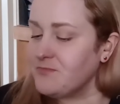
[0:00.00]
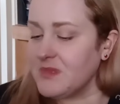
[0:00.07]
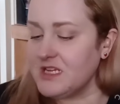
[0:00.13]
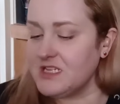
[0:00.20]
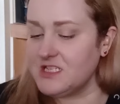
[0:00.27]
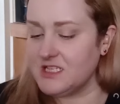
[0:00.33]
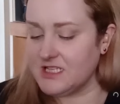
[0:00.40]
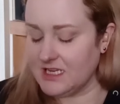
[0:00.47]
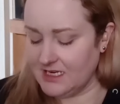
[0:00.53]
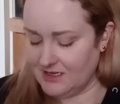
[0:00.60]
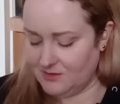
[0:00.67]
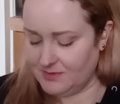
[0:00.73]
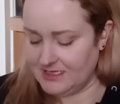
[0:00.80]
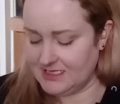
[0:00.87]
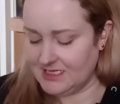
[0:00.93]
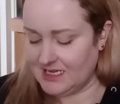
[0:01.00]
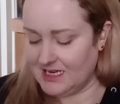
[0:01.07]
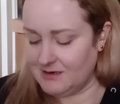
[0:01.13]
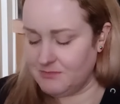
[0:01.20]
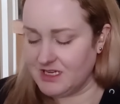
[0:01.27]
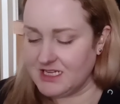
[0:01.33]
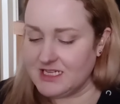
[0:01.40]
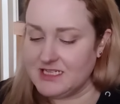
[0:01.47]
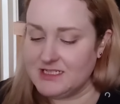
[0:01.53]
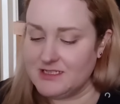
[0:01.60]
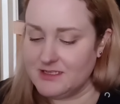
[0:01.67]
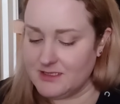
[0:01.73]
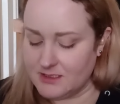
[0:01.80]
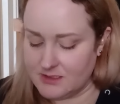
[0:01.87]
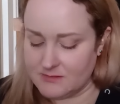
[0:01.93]
it's just a little bit sad
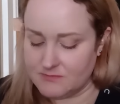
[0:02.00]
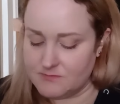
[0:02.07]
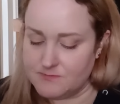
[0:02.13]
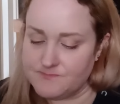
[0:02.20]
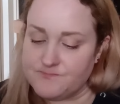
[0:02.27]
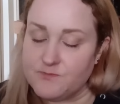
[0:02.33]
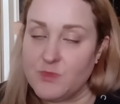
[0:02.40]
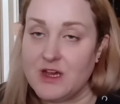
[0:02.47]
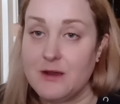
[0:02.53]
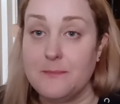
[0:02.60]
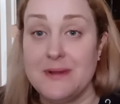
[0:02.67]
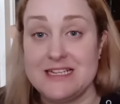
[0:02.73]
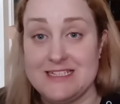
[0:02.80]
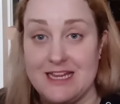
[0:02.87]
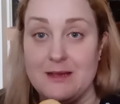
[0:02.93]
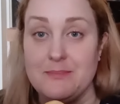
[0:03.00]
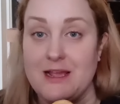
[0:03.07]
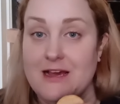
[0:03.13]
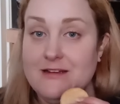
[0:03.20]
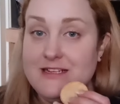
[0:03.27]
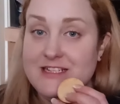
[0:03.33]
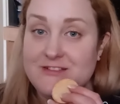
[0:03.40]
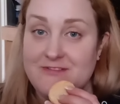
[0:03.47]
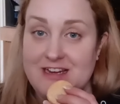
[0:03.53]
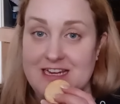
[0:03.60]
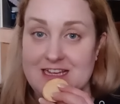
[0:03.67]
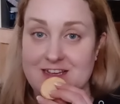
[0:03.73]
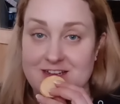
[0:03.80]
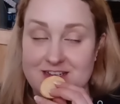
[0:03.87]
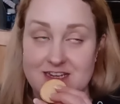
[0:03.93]
because, well, my step count is
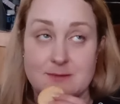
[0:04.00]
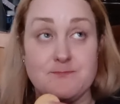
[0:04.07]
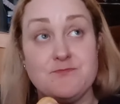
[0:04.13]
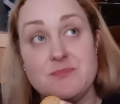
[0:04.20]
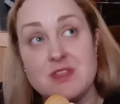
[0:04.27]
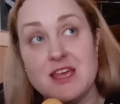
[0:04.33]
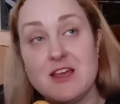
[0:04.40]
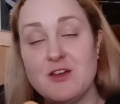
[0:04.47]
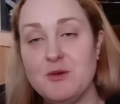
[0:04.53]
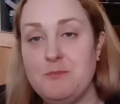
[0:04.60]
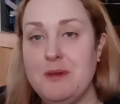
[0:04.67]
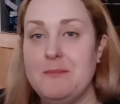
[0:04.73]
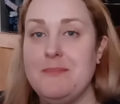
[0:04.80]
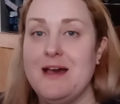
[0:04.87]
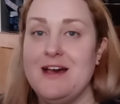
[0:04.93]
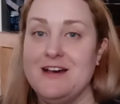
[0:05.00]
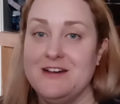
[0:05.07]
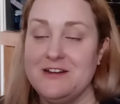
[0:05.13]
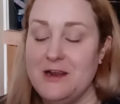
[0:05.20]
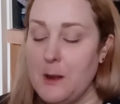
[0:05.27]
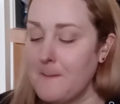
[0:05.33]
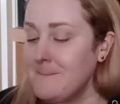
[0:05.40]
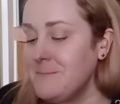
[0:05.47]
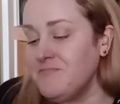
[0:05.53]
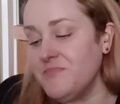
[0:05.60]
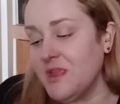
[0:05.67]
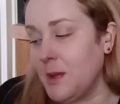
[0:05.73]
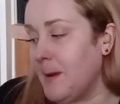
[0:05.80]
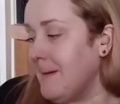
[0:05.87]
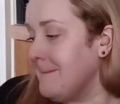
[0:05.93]
really good. It could be better,
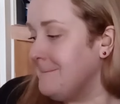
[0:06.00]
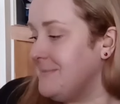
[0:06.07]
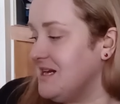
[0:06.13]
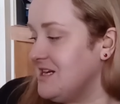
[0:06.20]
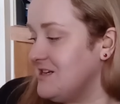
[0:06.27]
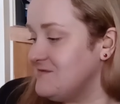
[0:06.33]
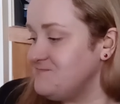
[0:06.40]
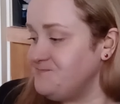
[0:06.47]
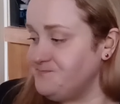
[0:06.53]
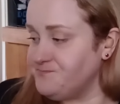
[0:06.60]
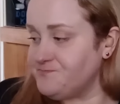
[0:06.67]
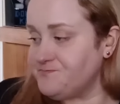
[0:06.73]
but,